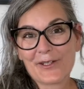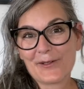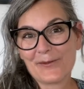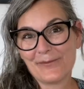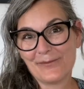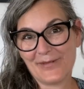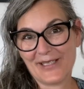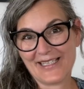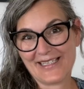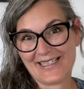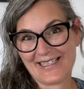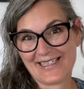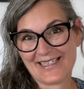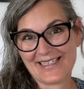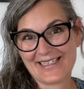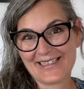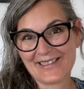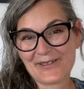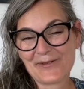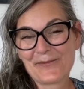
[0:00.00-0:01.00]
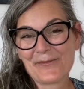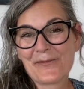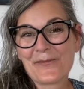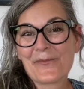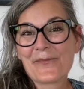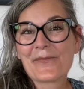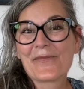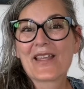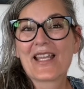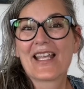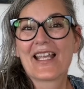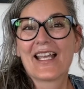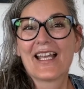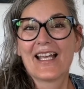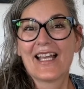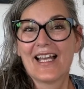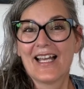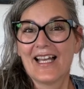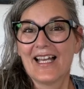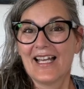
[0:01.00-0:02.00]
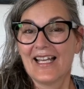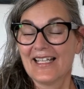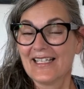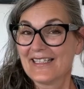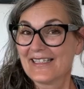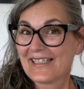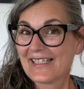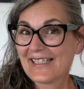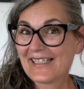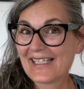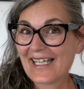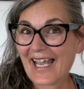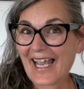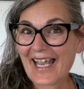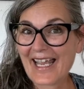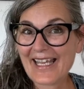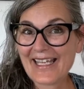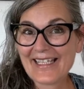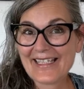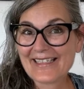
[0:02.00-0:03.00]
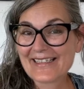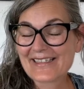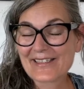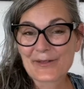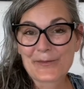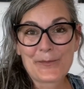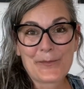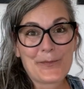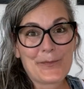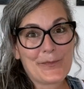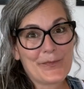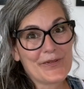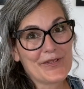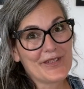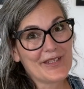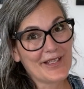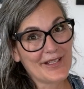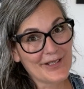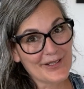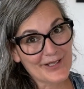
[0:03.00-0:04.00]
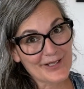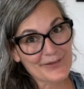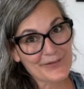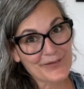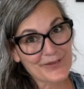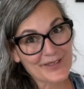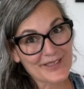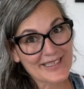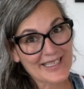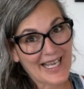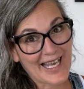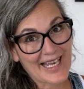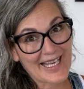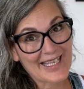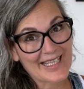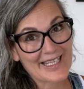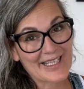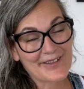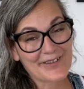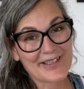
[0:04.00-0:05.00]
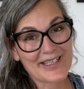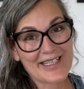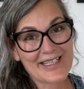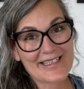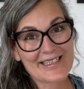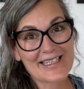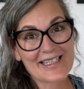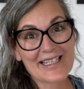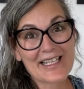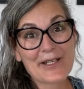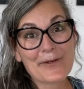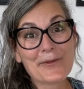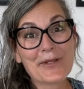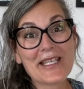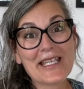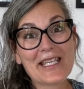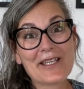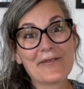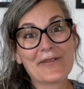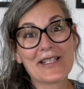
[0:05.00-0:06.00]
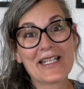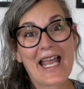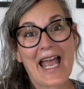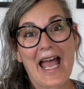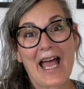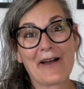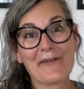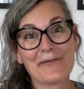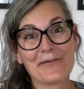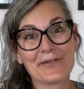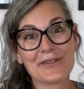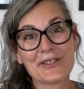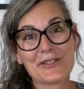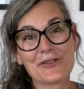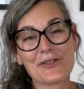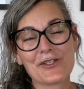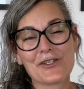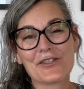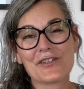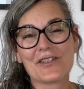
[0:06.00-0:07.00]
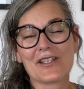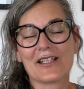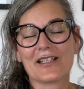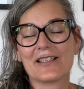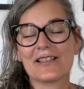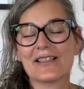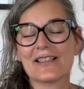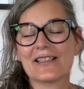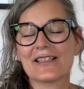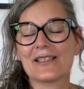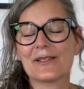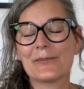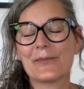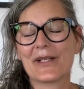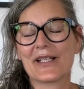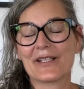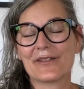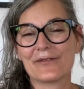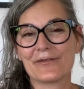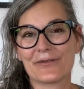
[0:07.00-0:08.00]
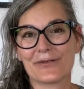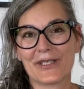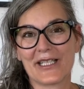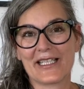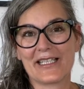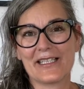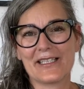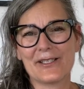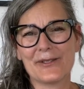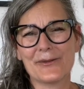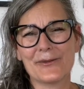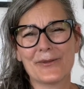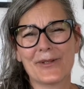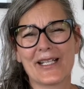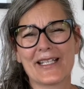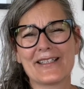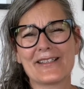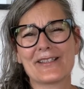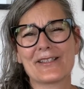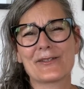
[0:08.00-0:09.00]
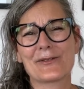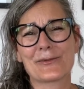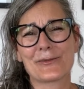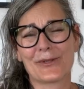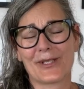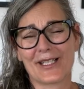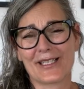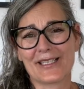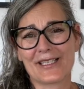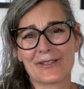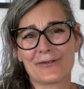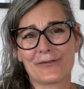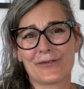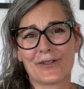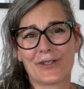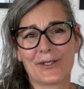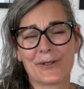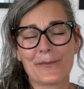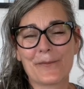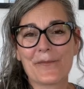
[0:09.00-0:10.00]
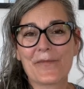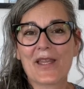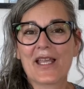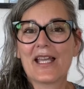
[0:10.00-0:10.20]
Miss. Today is a beautiful day here in Italy. We even have just a little bit of wind, which is wonderful,